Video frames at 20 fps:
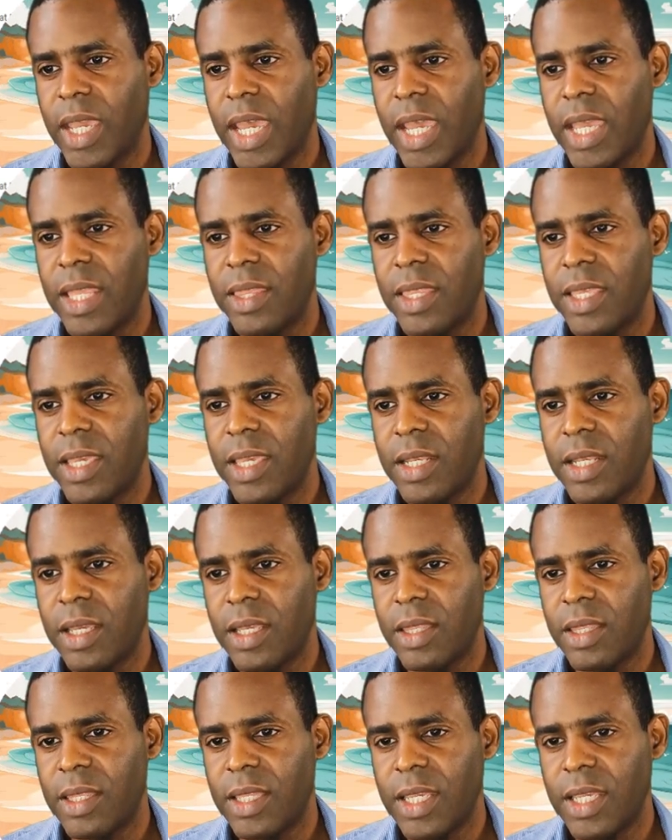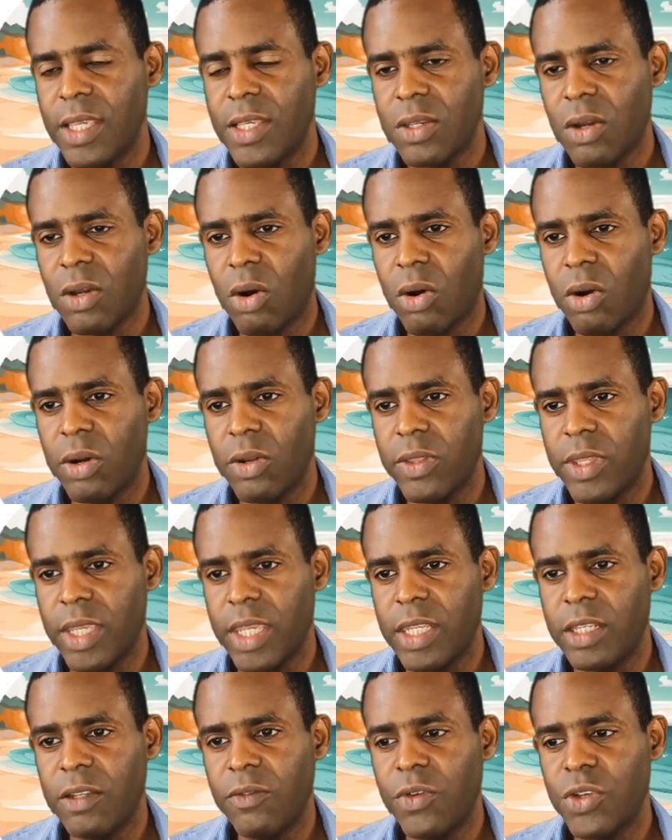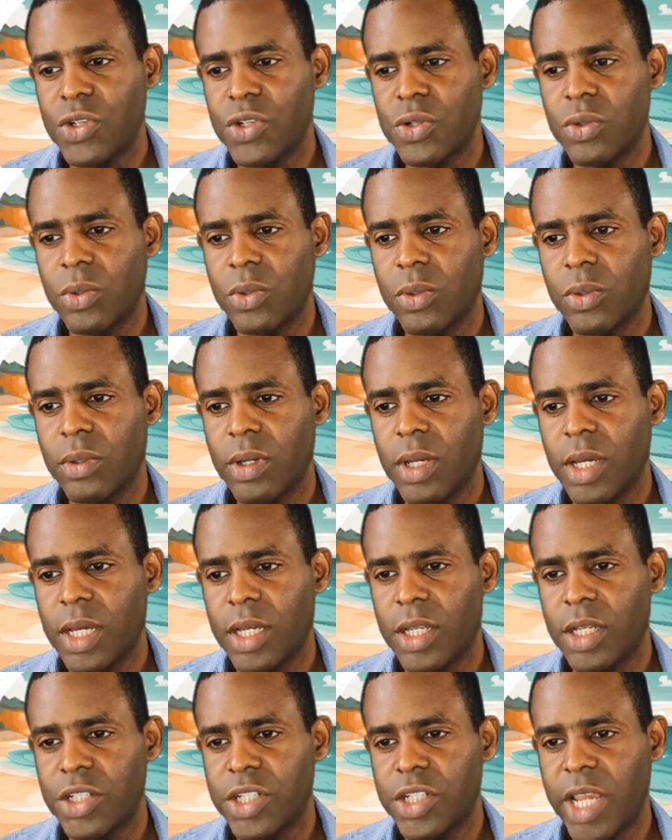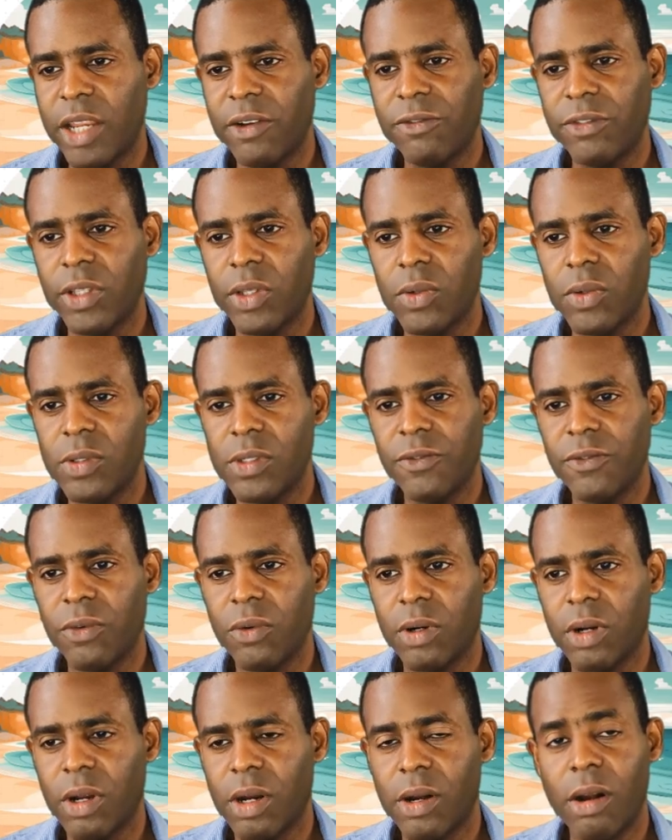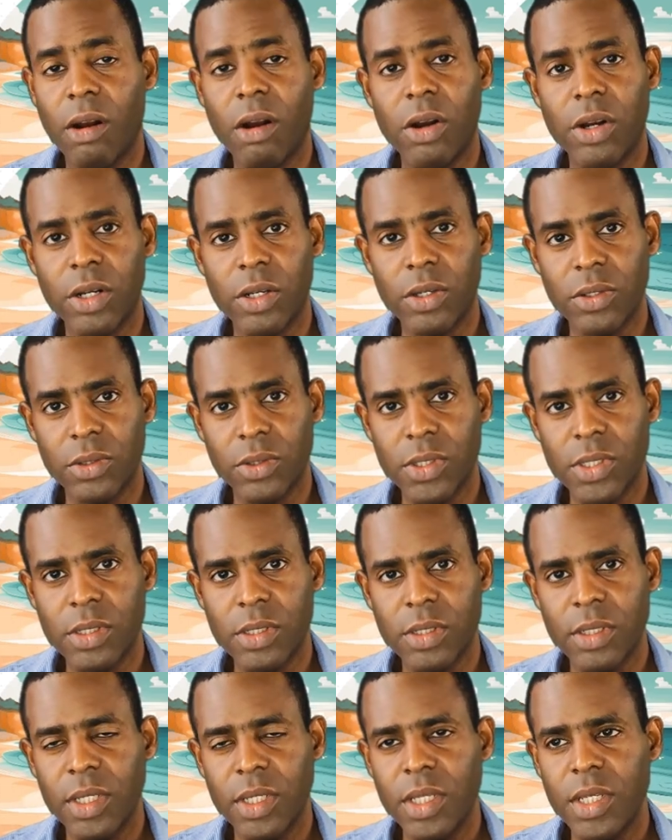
And then these are the individual uh, chat flows for our articles.